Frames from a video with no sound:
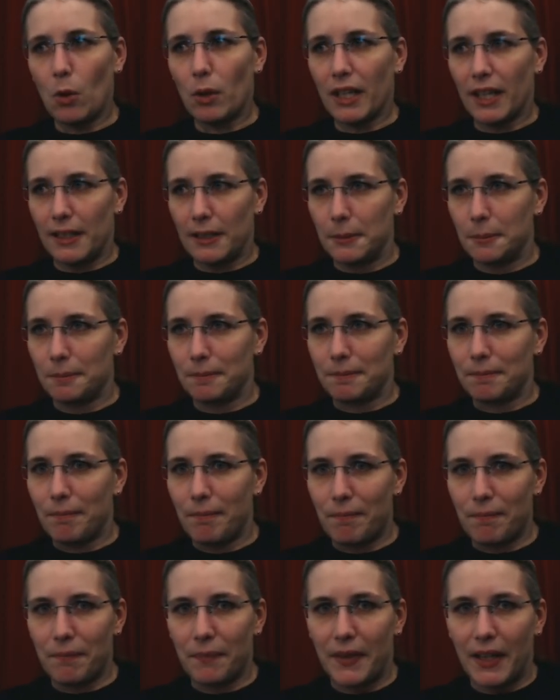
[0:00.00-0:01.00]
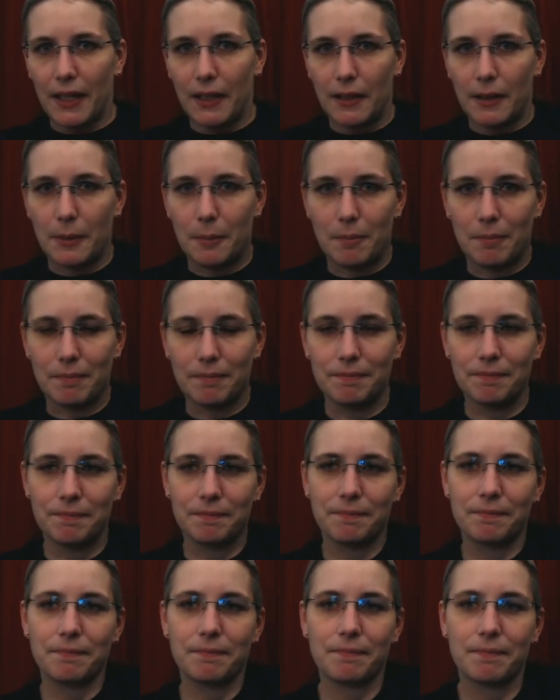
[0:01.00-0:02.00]
Okay, um,
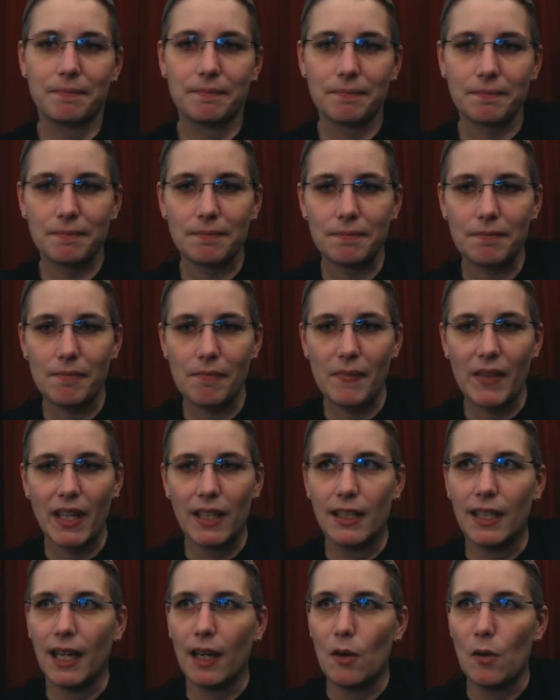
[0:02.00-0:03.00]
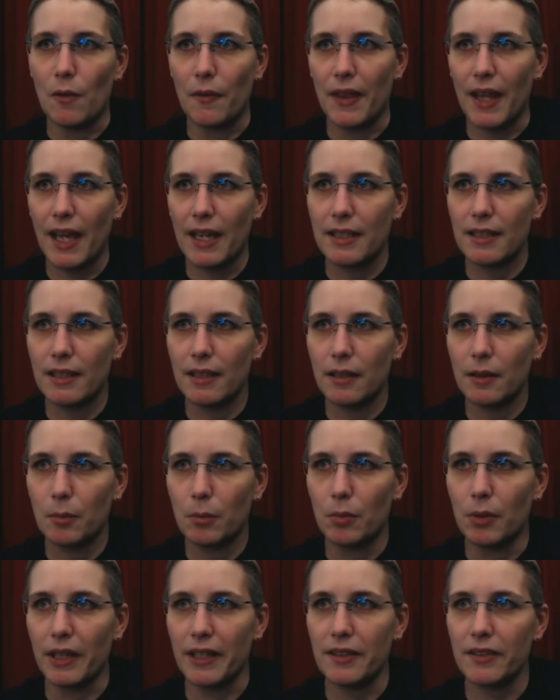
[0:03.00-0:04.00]
now that
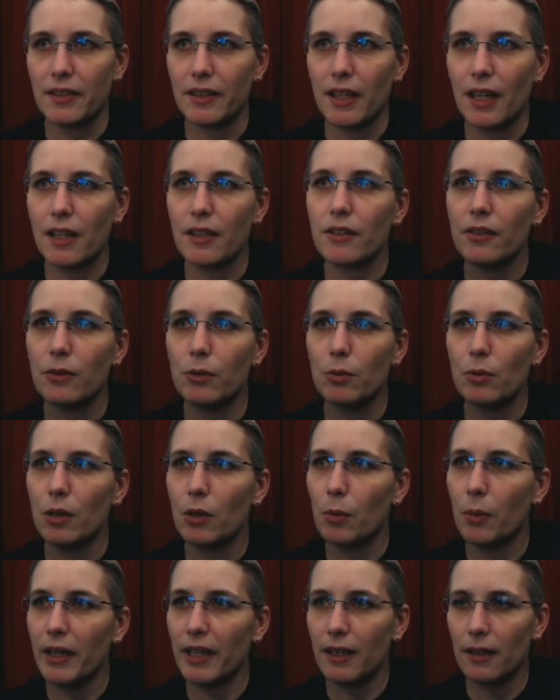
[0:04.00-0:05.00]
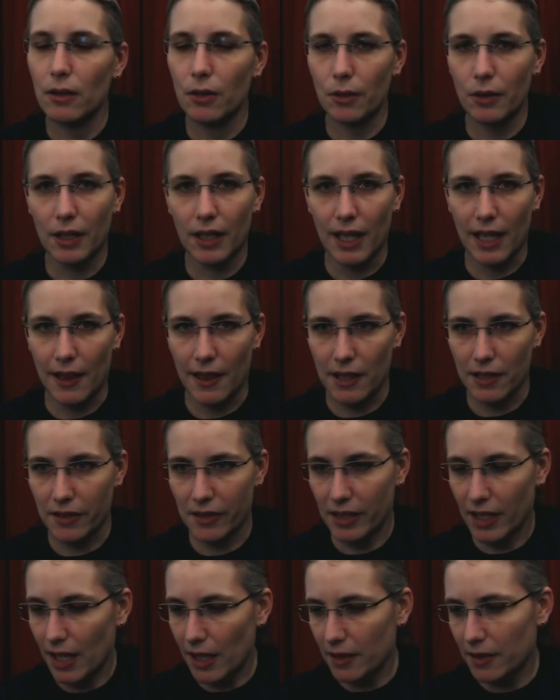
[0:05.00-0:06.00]
brings us to a quick look at the
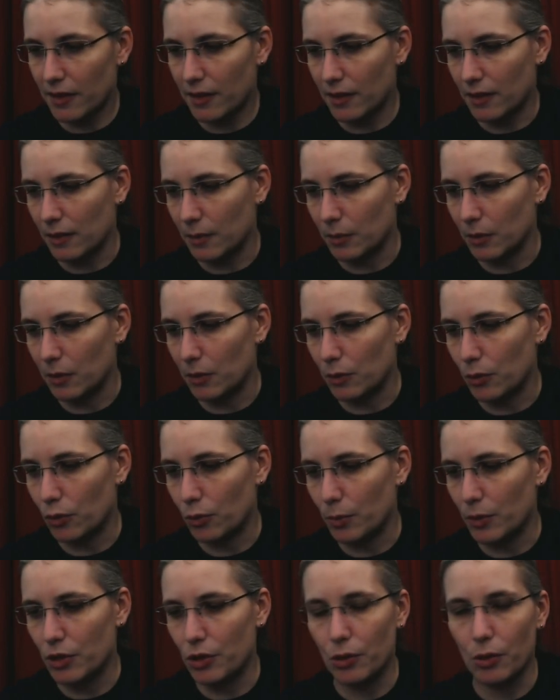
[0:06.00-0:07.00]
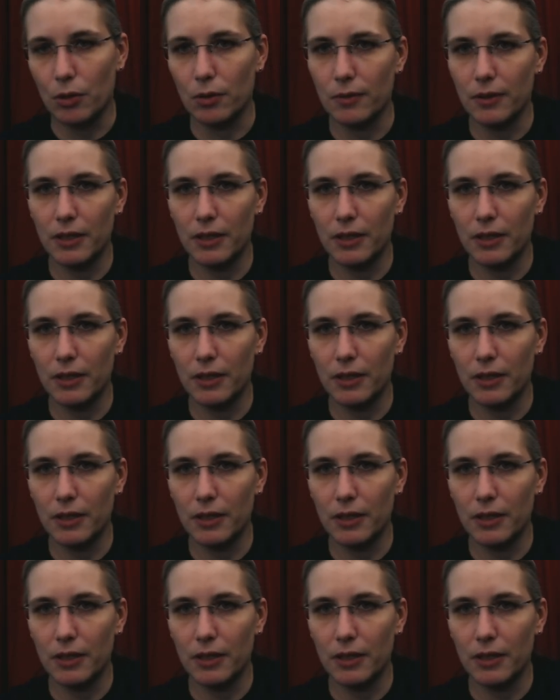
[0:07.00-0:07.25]
stats, and I'm going to switch you